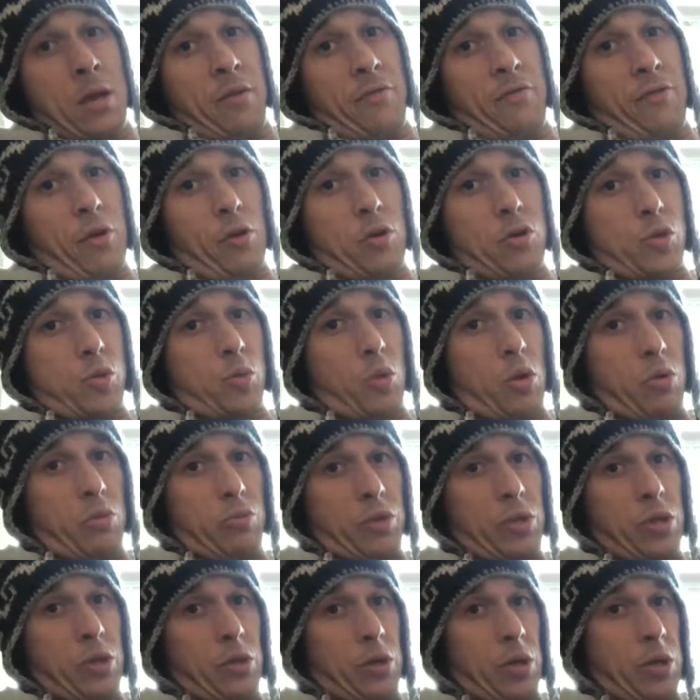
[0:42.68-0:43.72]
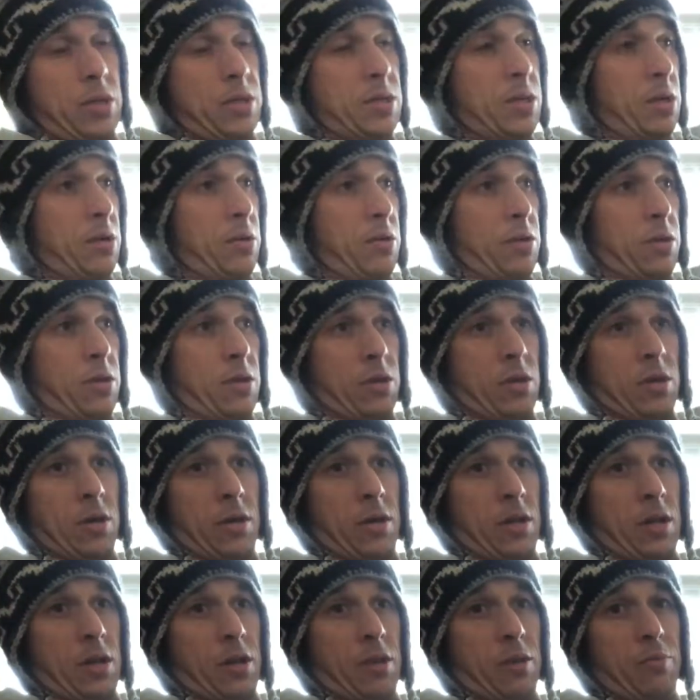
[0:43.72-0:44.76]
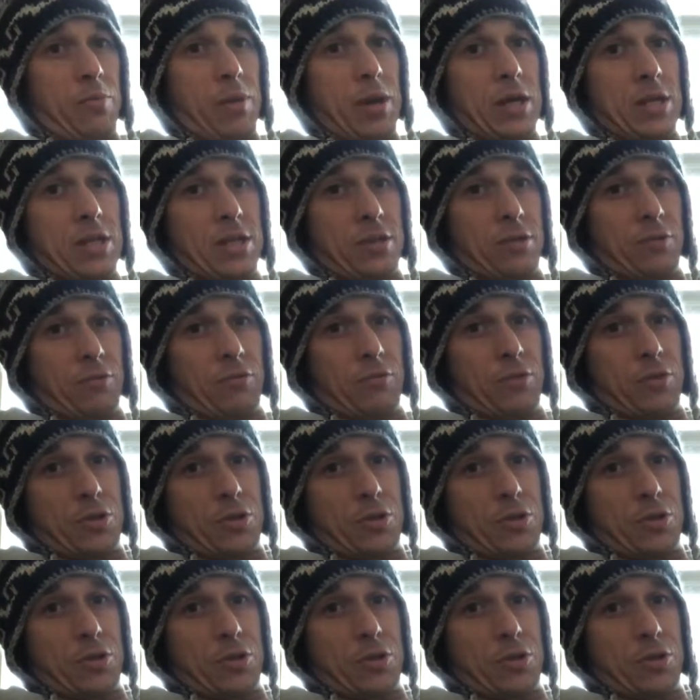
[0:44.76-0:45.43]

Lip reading: folks won't do it. So the best